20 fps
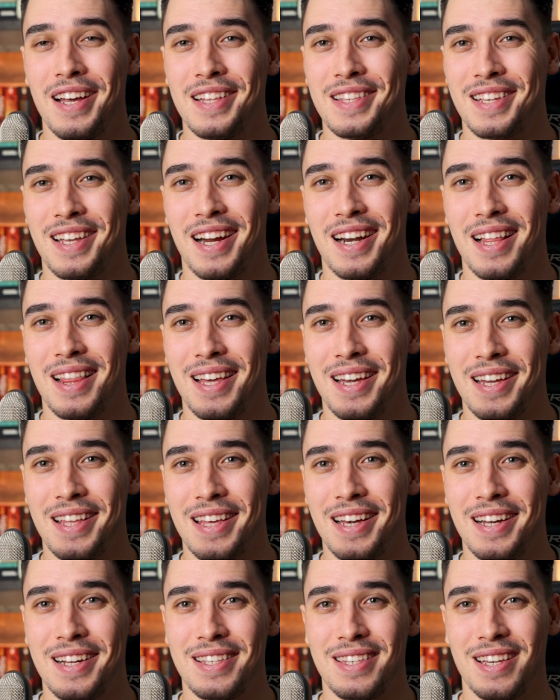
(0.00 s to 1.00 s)
It's kind of like
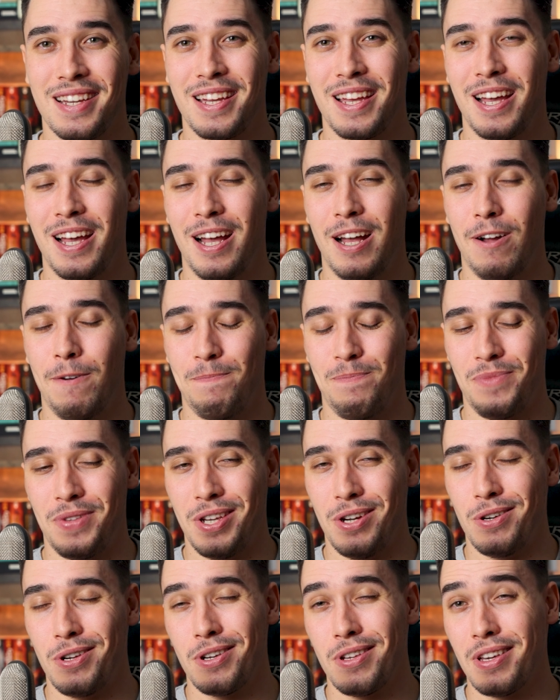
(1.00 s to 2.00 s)
that. It's like,
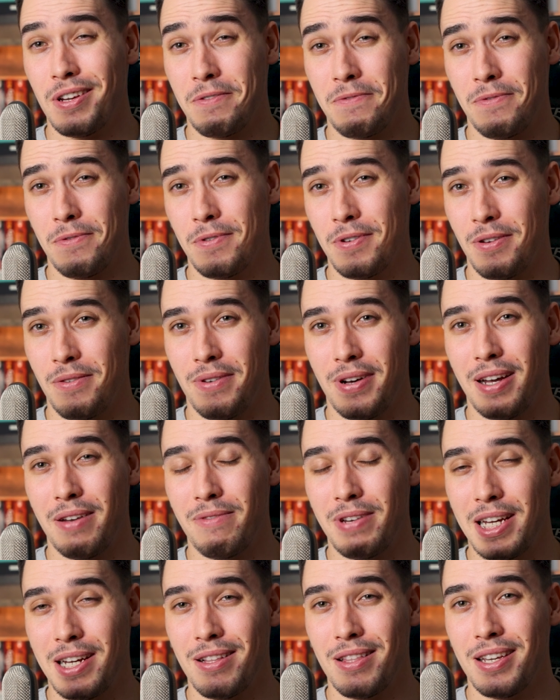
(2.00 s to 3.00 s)
yo, you're like
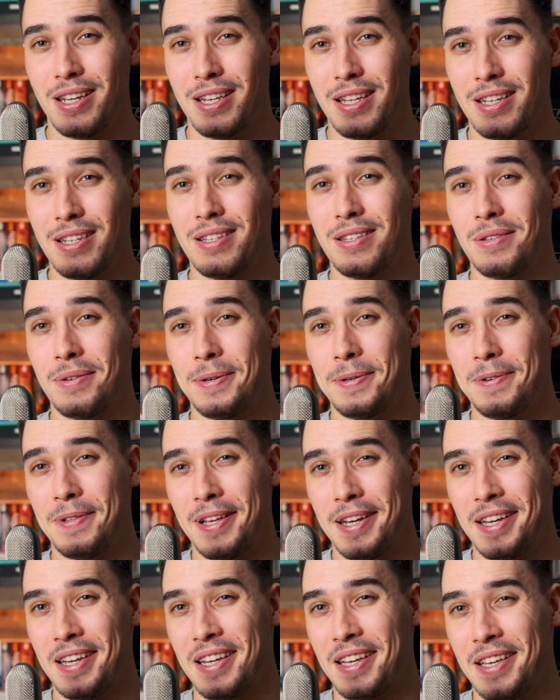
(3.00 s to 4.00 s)
45 now, lady, so
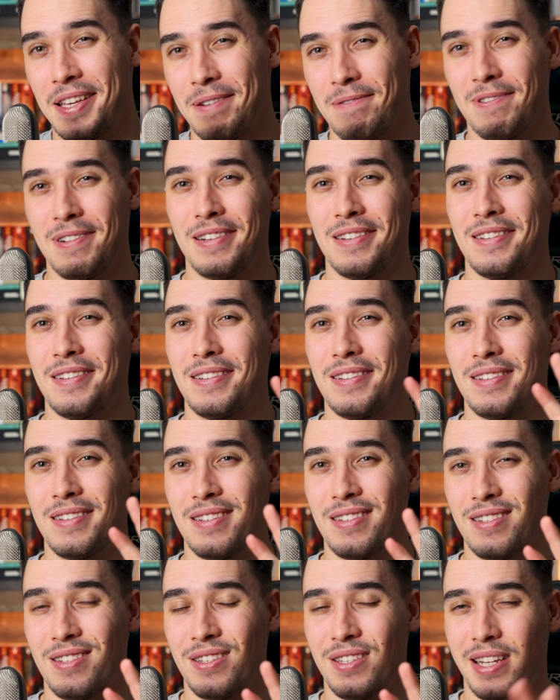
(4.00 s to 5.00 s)
like you want to
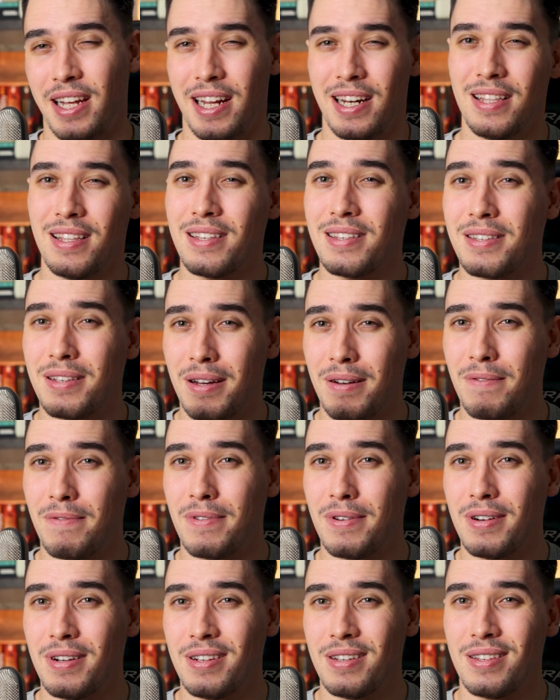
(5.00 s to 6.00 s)
stand in the sun
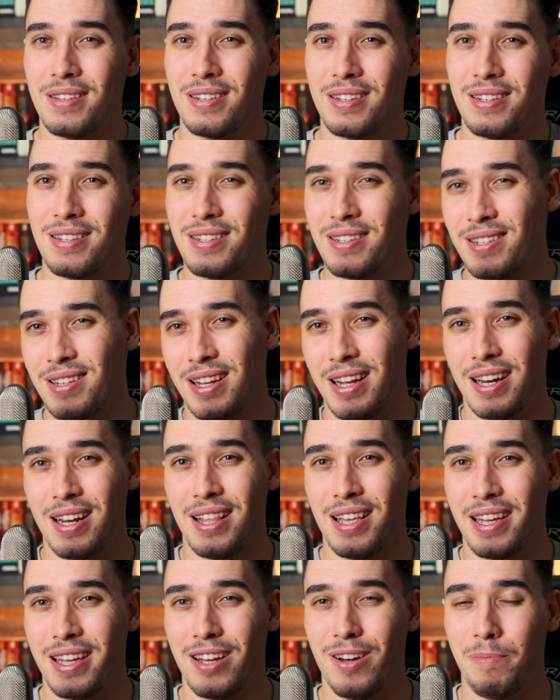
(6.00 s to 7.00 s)
for us and kind of
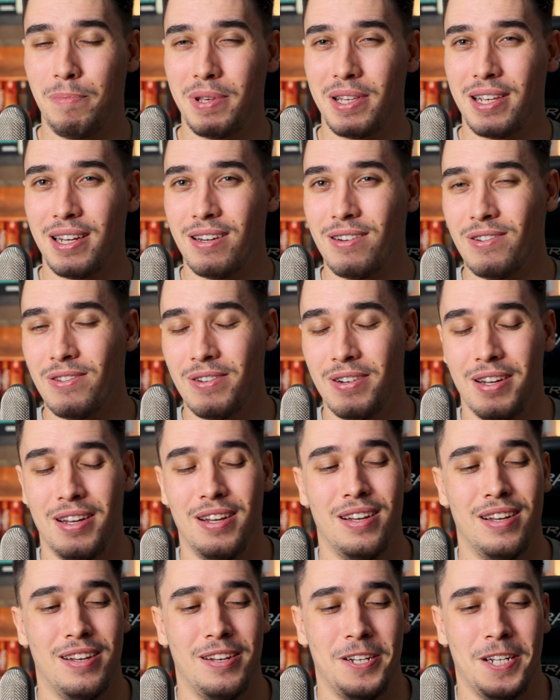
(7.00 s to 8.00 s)
like help us out.
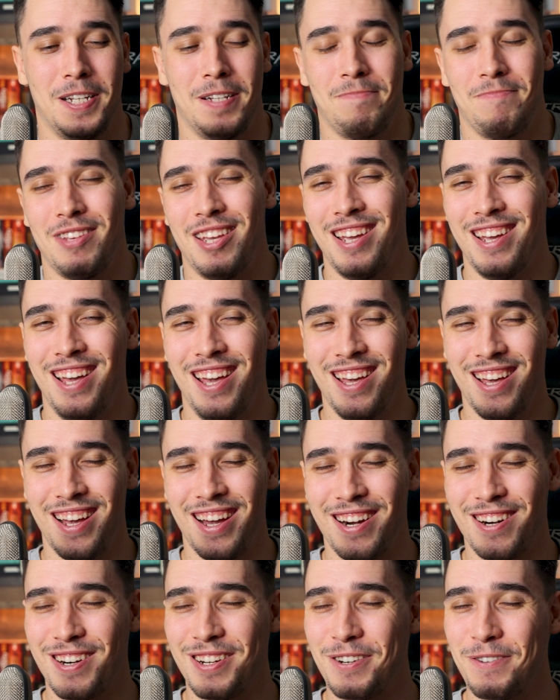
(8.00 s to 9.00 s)

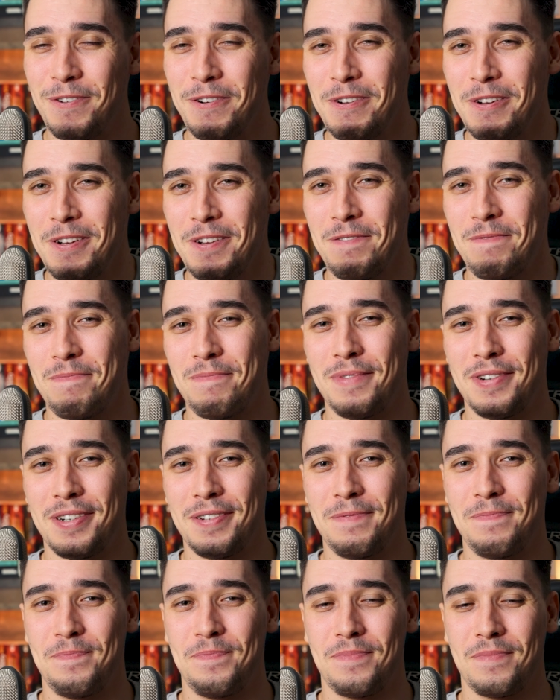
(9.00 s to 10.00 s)
I don't know,
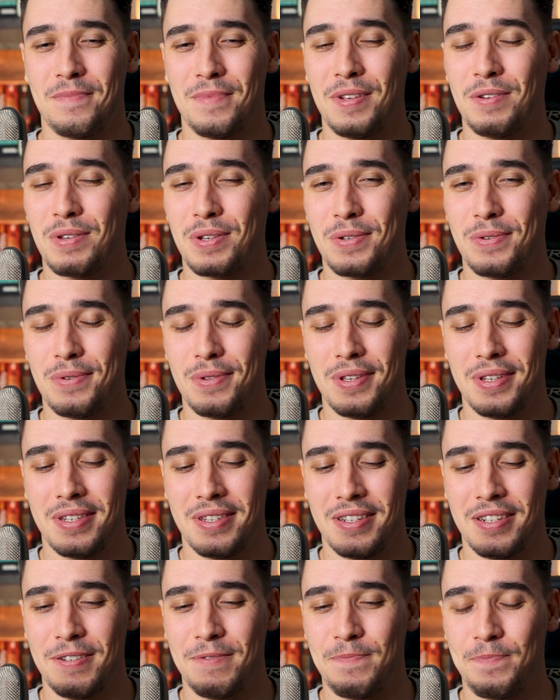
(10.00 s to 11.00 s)
but it was cool to
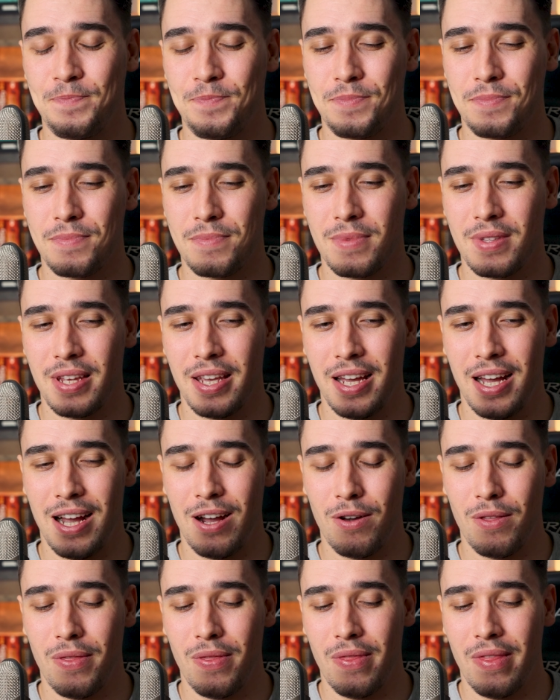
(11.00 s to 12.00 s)
see
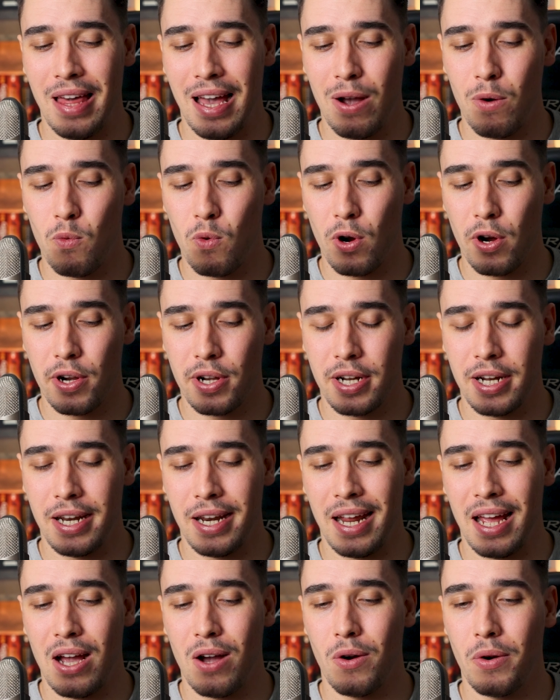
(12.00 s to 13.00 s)
how that worked
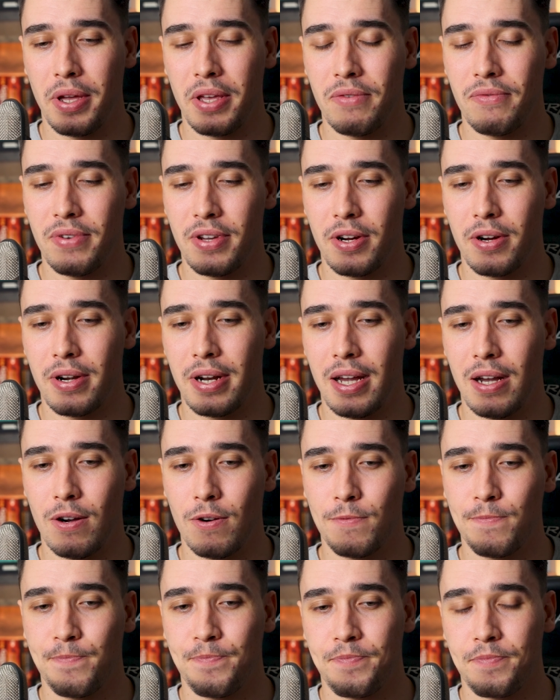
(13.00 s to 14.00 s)
and how he figured
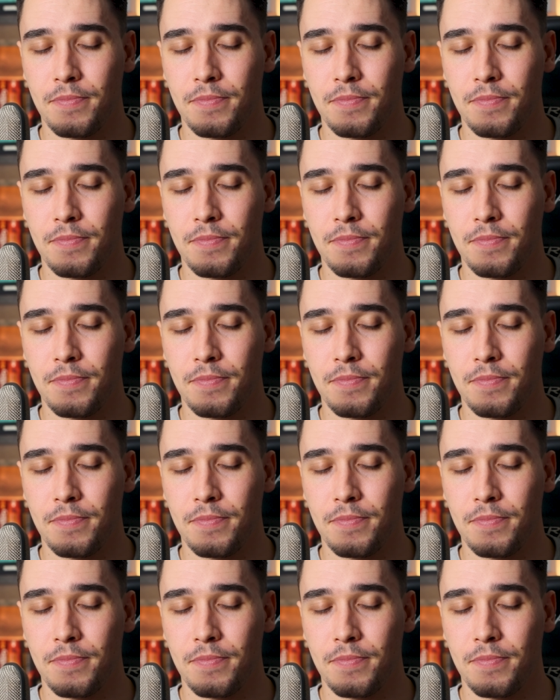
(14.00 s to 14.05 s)
out